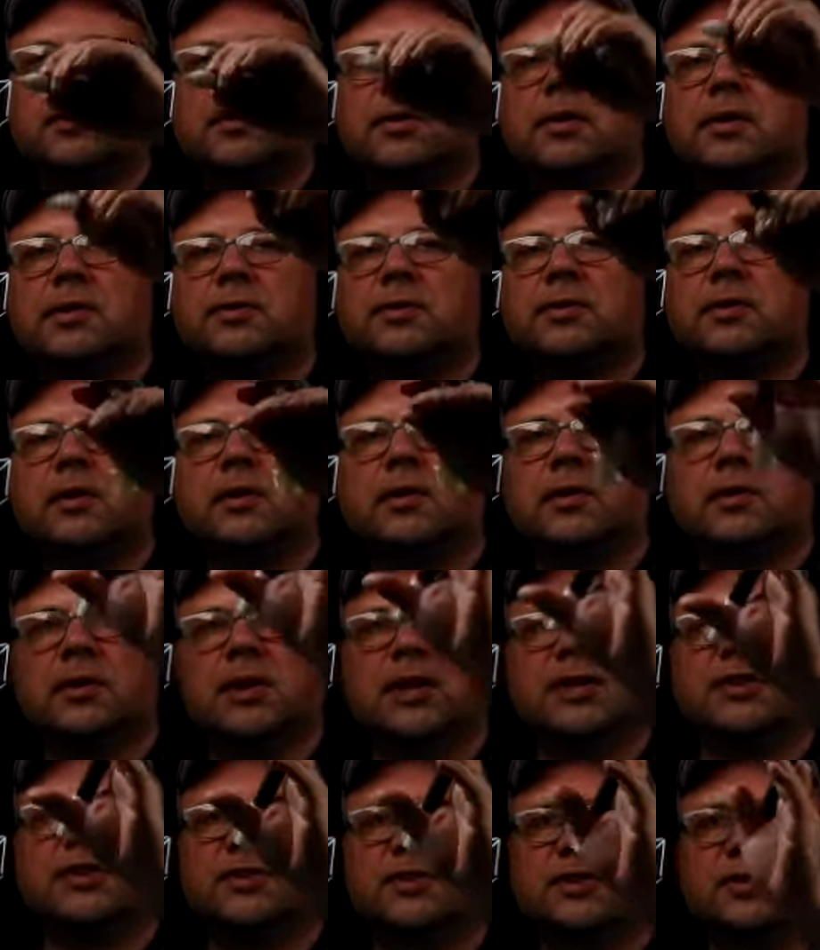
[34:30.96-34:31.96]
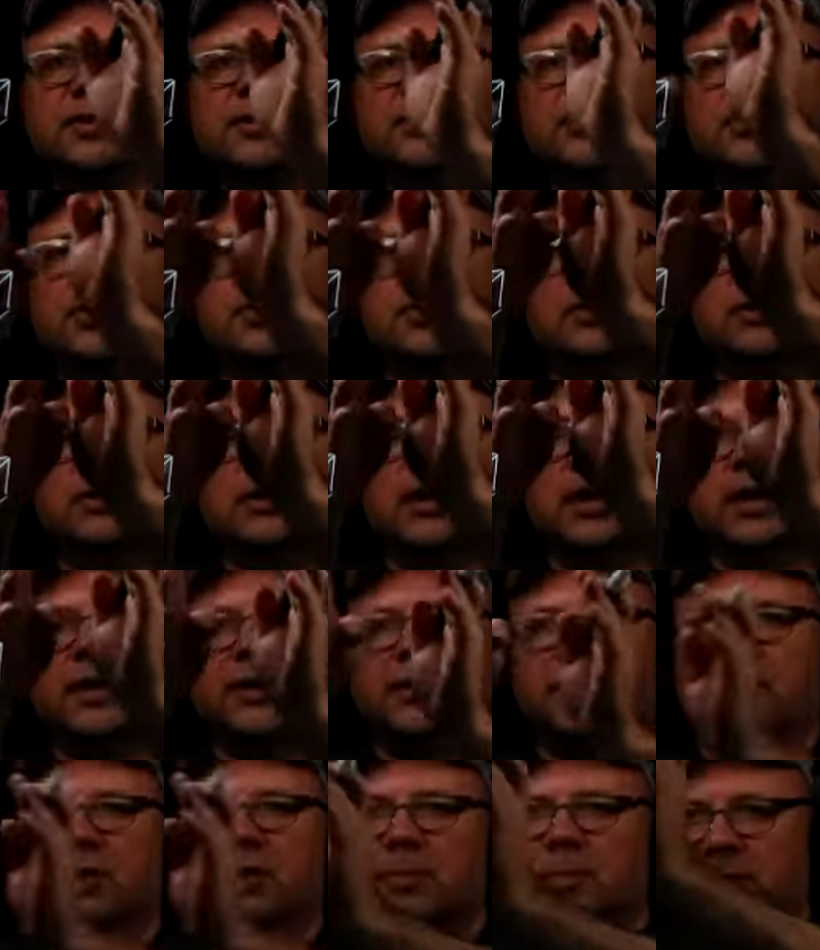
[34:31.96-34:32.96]
is going to, I just draw the line
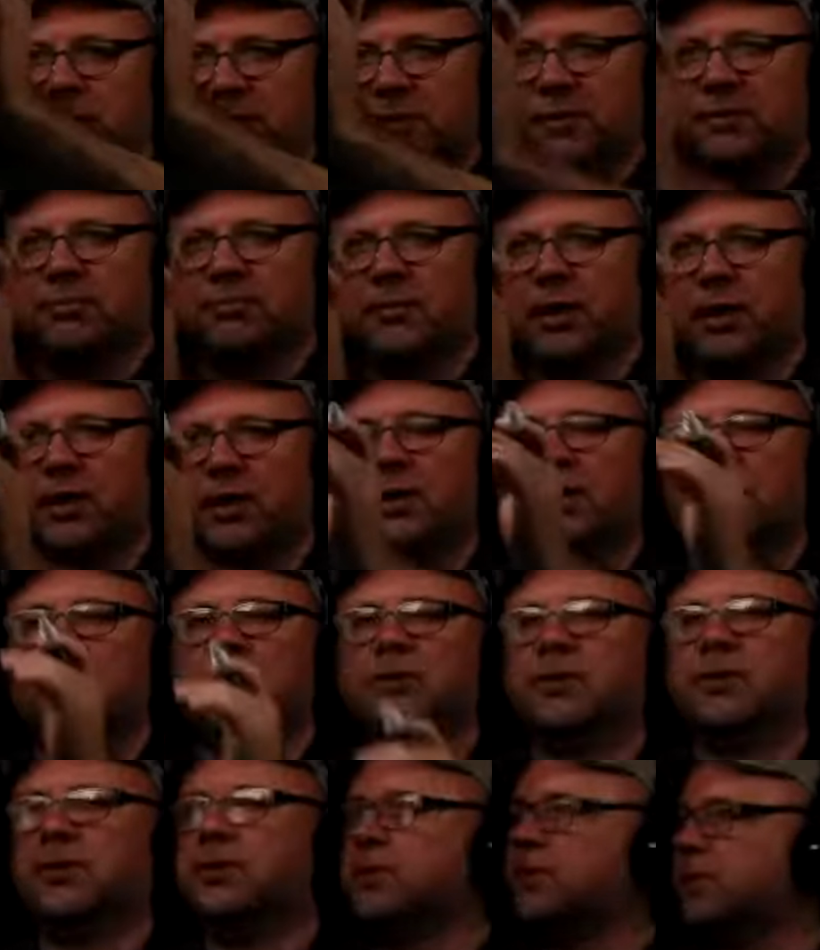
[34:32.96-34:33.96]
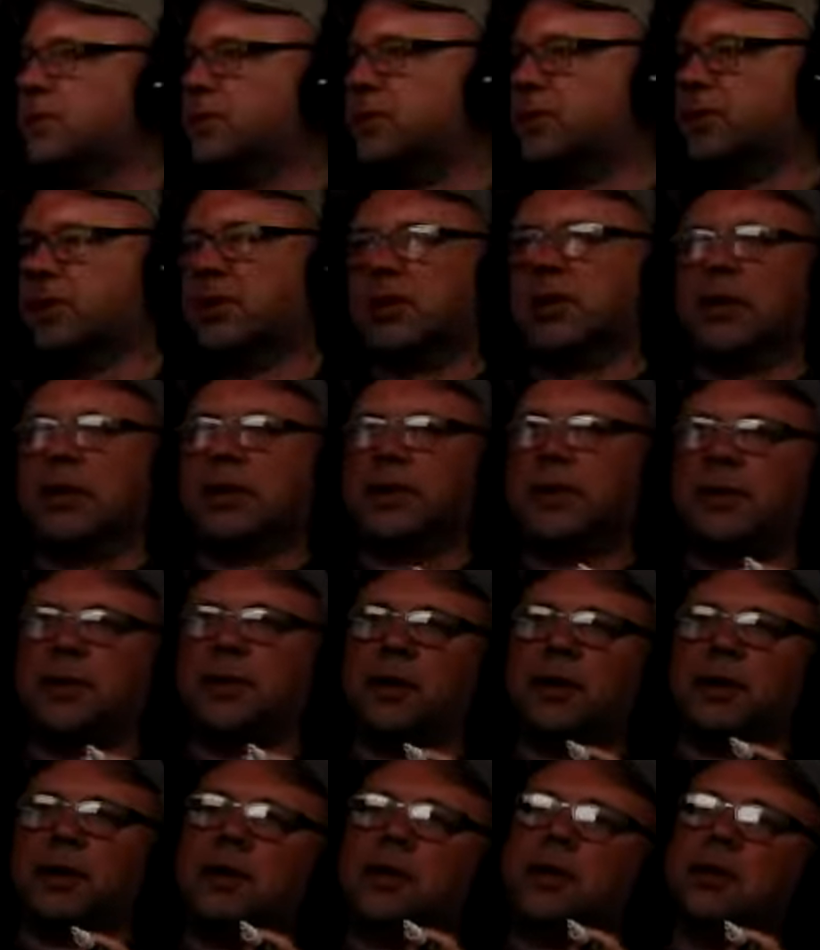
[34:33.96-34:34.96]
here, but they're here just for the
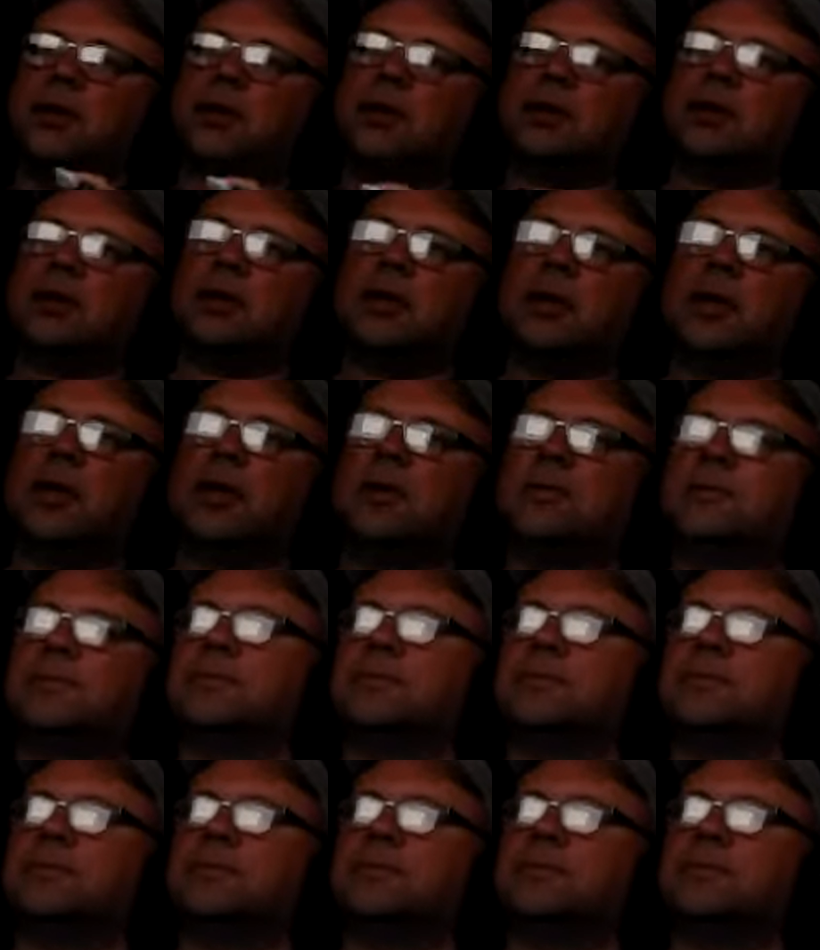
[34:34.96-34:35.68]
clarity, okay?